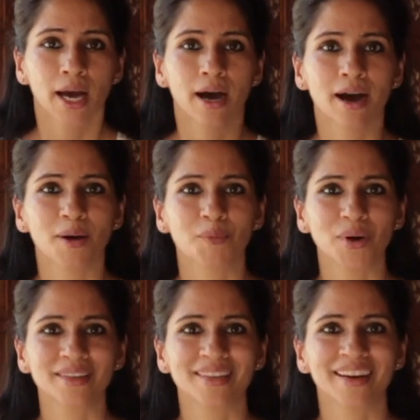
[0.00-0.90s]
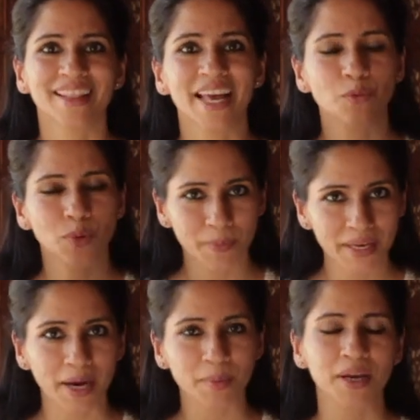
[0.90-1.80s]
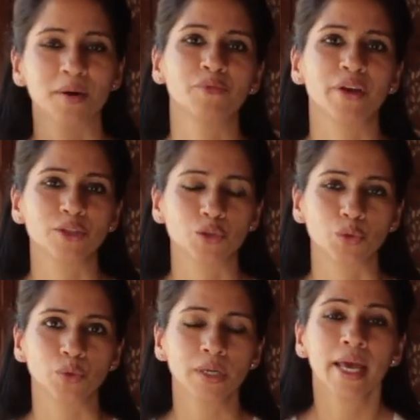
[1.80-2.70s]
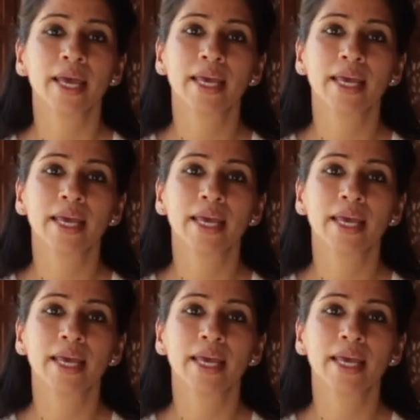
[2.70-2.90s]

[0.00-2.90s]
But that will be coming up very soon.